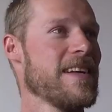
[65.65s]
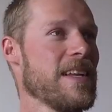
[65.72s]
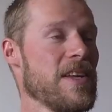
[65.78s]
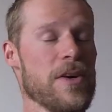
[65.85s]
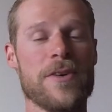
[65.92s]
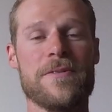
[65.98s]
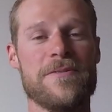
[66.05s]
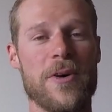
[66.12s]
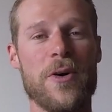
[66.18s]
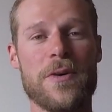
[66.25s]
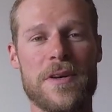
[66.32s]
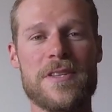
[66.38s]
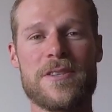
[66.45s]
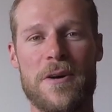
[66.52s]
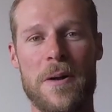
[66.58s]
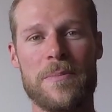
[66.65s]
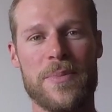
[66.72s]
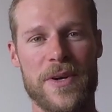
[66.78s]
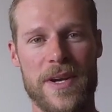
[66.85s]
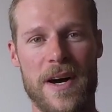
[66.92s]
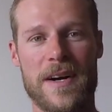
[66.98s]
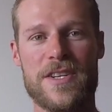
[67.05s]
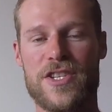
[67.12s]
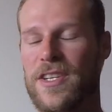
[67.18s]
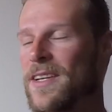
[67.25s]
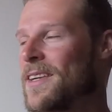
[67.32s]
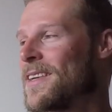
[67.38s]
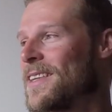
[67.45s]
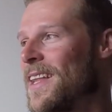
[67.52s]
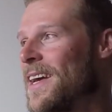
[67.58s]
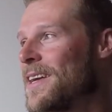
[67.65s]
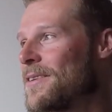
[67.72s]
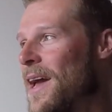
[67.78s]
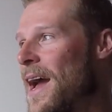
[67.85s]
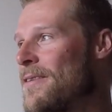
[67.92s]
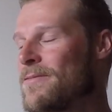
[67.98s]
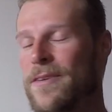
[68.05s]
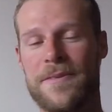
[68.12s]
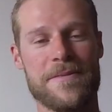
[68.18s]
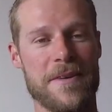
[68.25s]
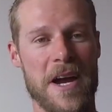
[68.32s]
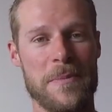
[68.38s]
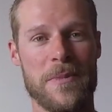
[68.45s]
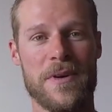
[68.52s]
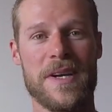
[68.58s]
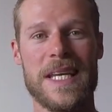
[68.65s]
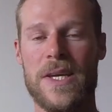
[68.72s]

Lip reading: You're focused on production, like every framer,